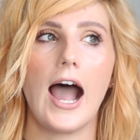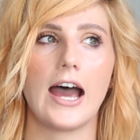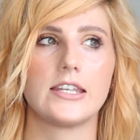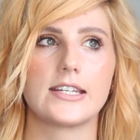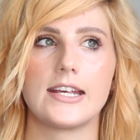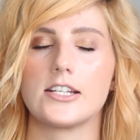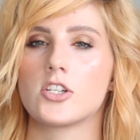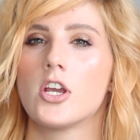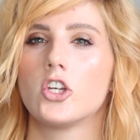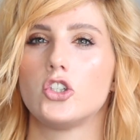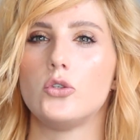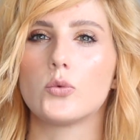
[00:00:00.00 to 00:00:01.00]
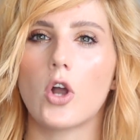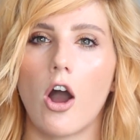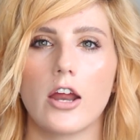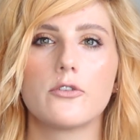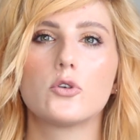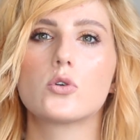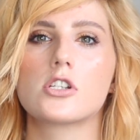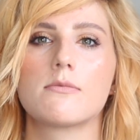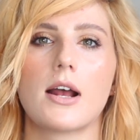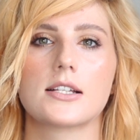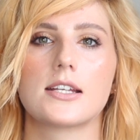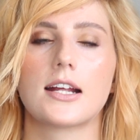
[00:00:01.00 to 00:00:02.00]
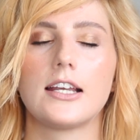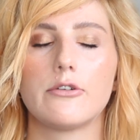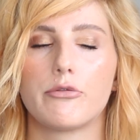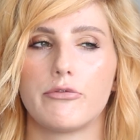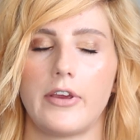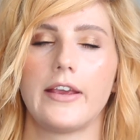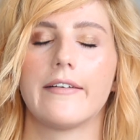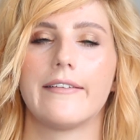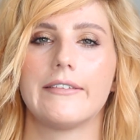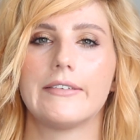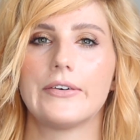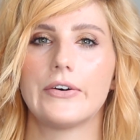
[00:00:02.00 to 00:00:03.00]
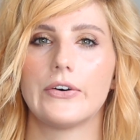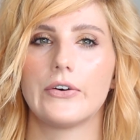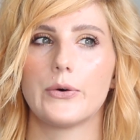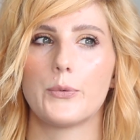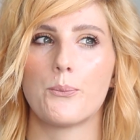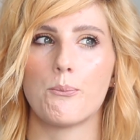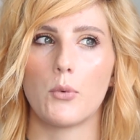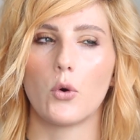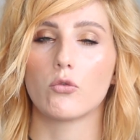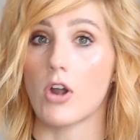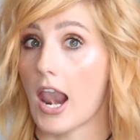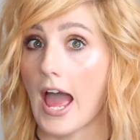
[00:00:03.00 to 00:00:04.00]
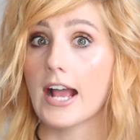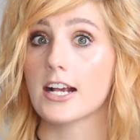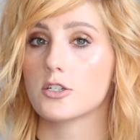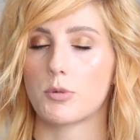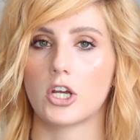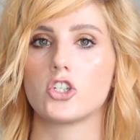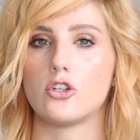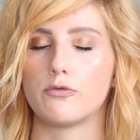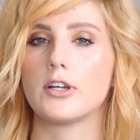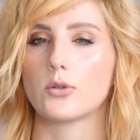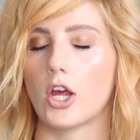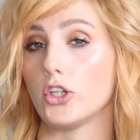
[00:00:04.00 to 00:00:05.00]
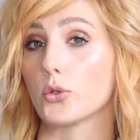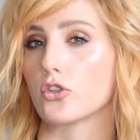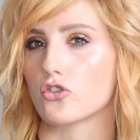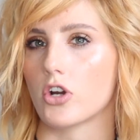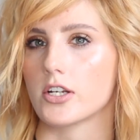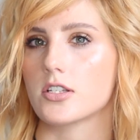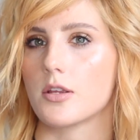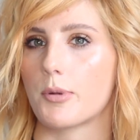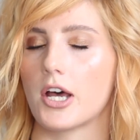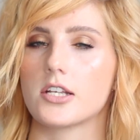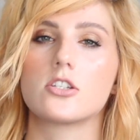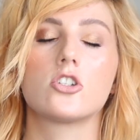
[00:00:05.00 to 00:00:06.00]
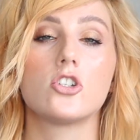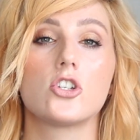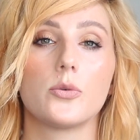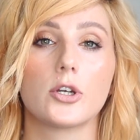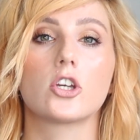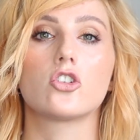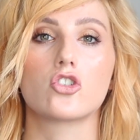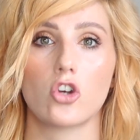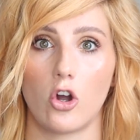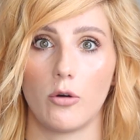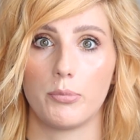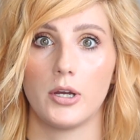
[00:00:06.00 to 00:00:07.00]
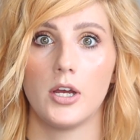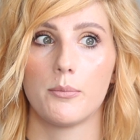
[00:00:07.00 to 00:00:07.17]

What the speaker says: and it's, you kind of automatically feel more relaxed because you feel like you can trust the person to do a good job,